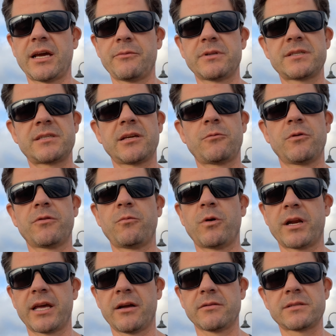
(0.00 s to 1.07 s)
I would stick with
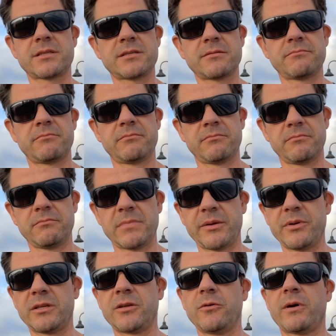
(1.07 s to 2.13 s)
1 ounce,
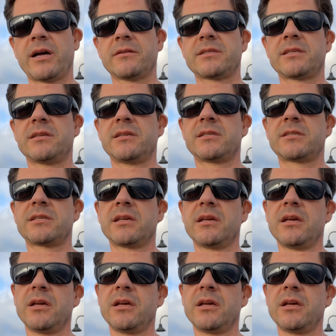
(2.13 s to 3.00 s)
maybe 2 ounces.